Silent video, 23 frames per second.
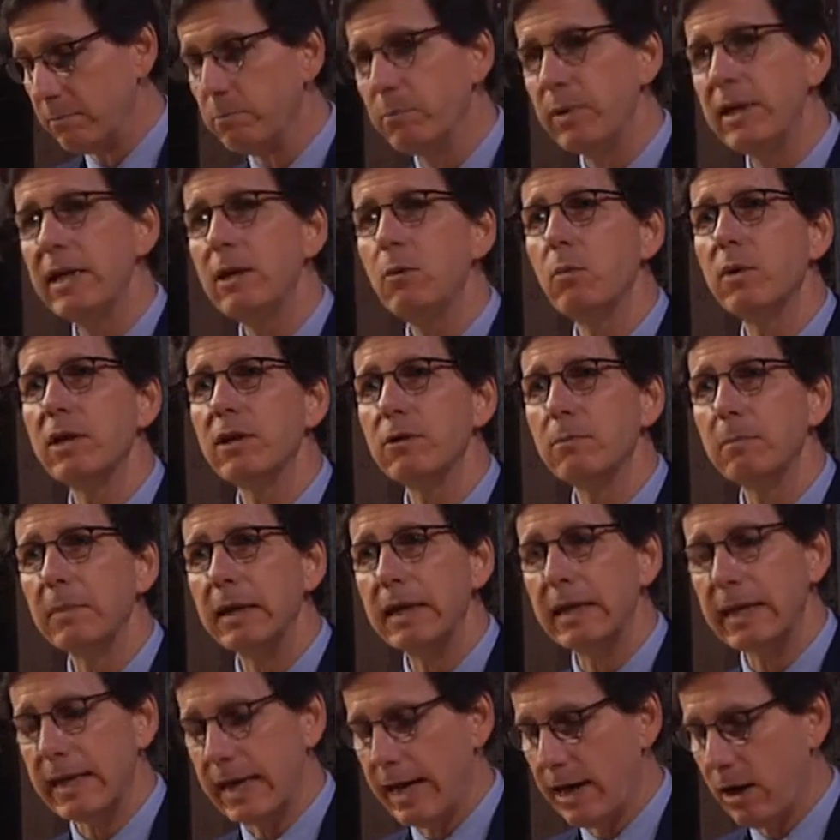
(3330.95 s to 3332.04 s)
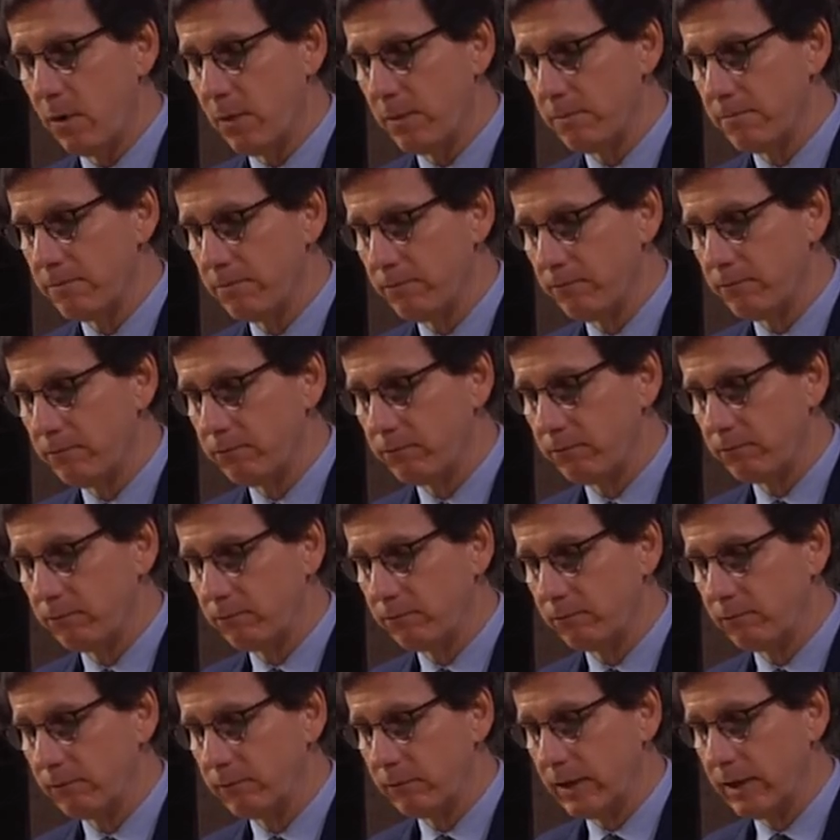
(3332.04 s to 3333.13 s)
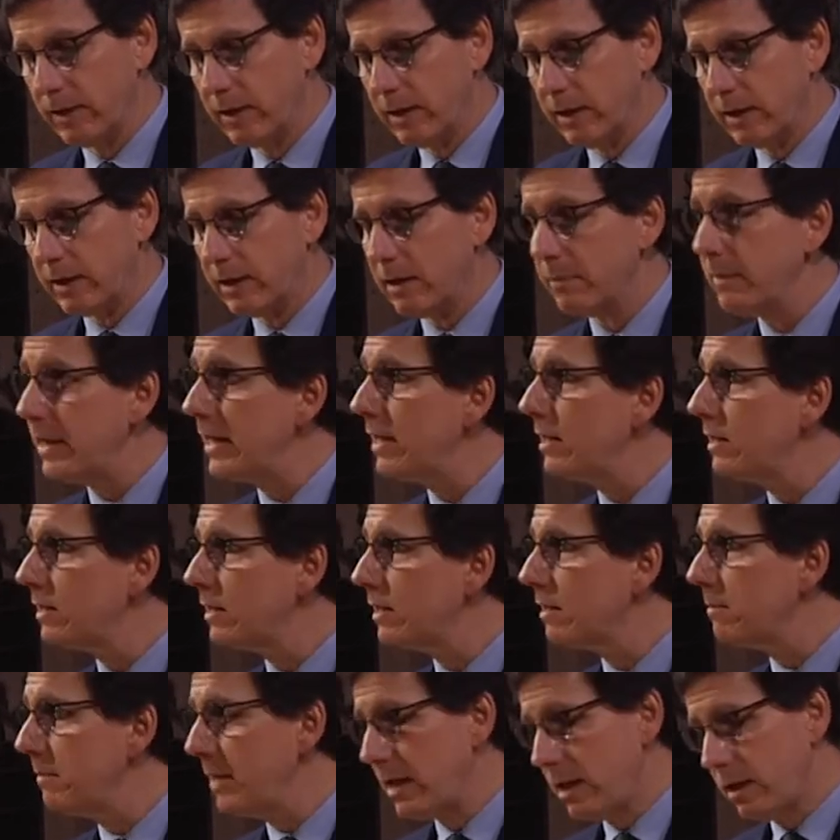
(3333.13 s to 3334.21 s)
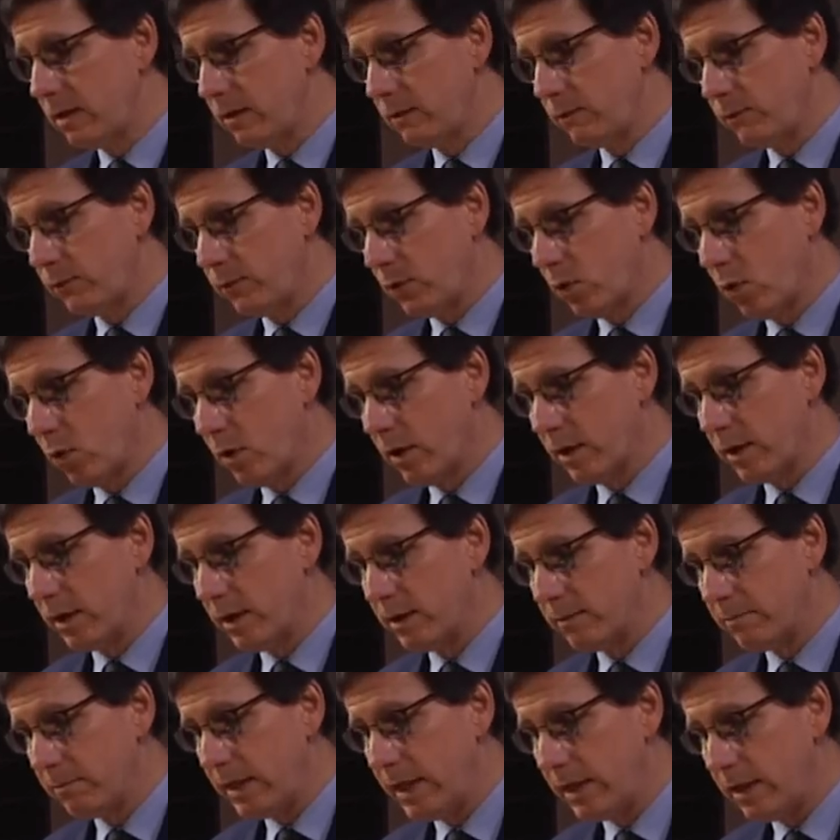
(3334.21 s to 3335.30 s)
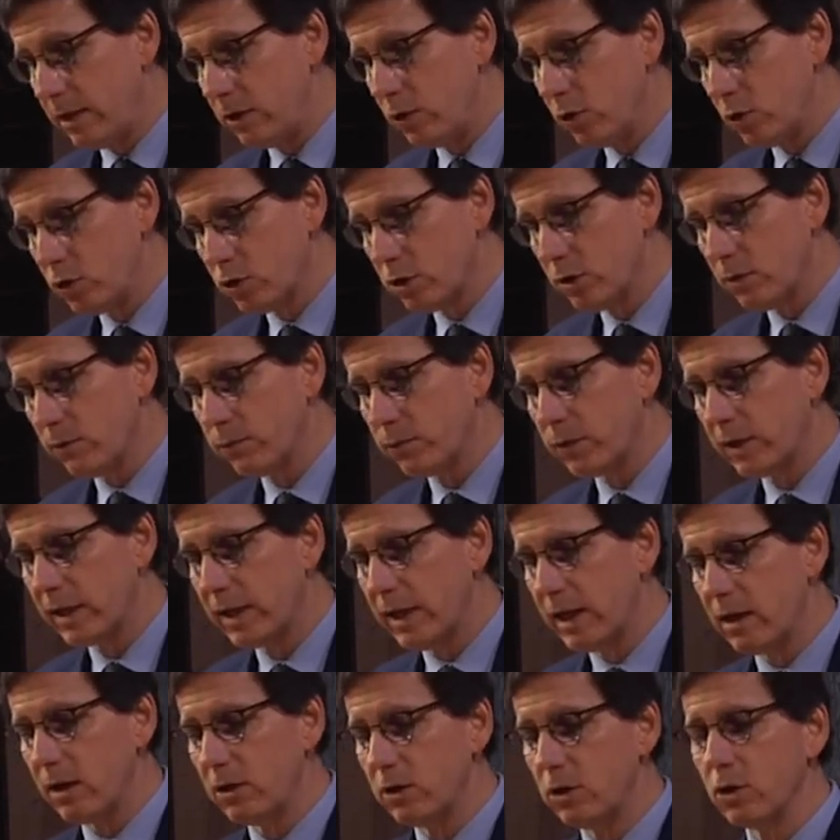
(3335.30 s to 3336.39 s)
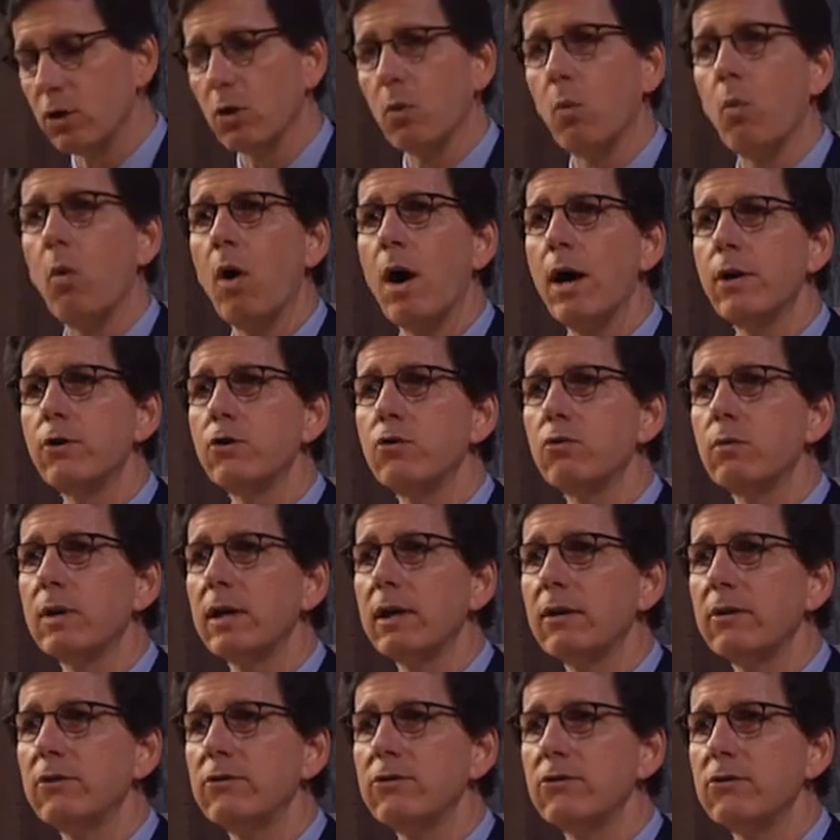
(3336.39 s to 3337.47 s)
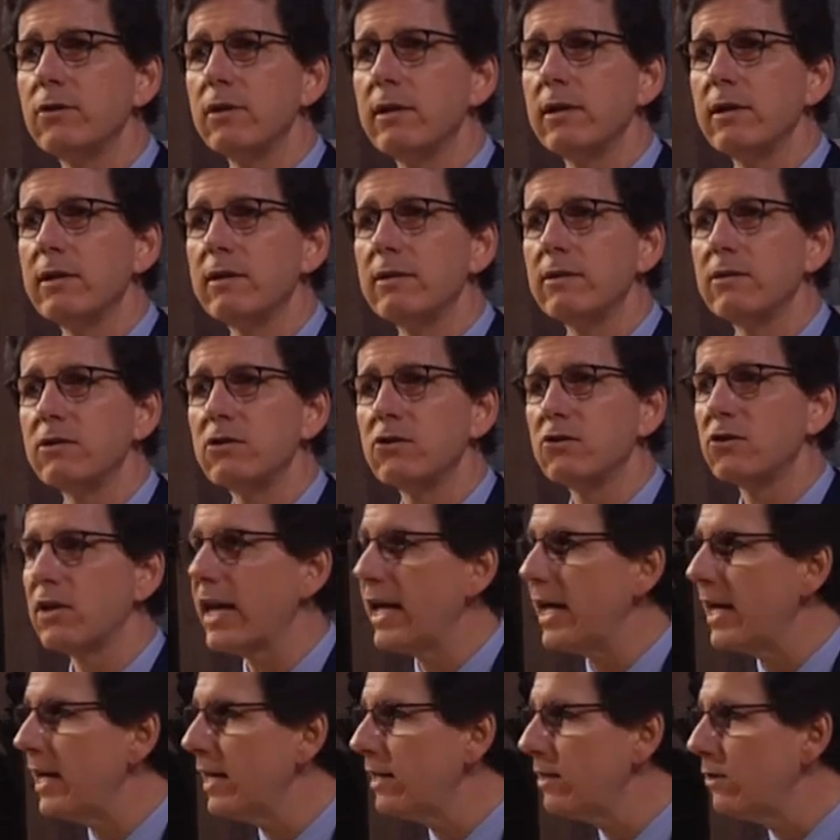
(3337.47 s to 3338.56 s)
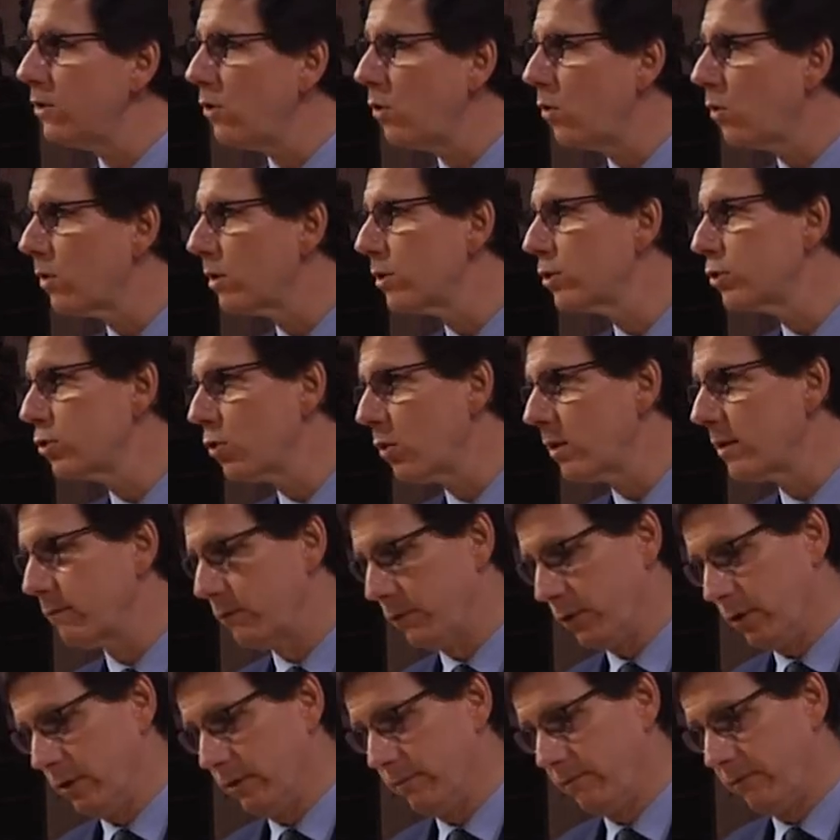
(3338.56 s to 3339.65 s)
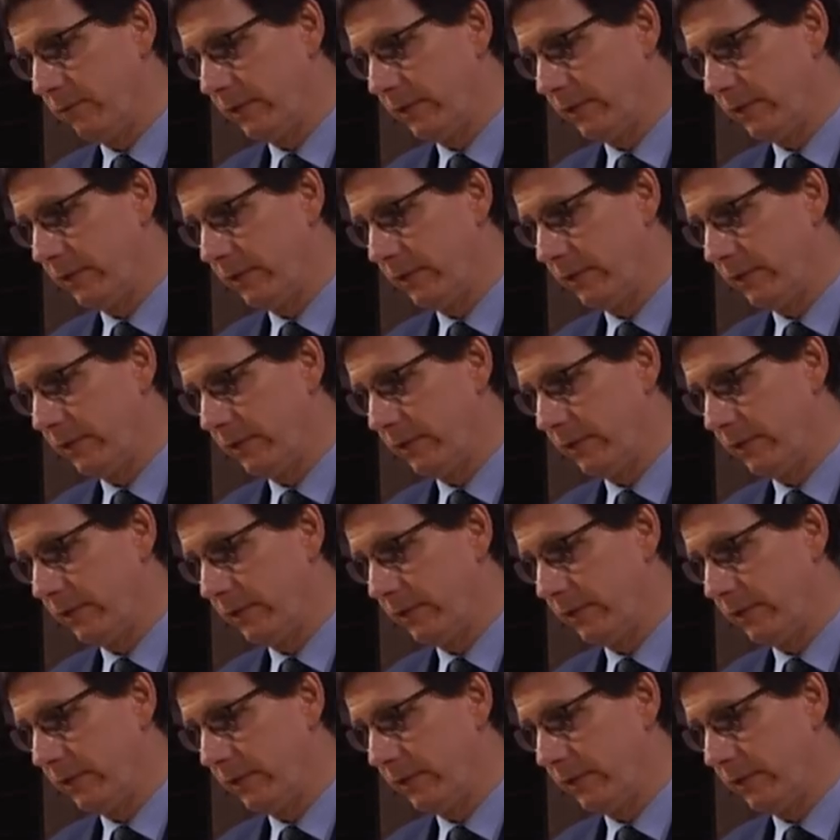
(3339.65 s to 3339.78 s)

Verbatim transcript: Be with me now. Come in, come in, for in me you shall forget your wanderings, sad or joyful.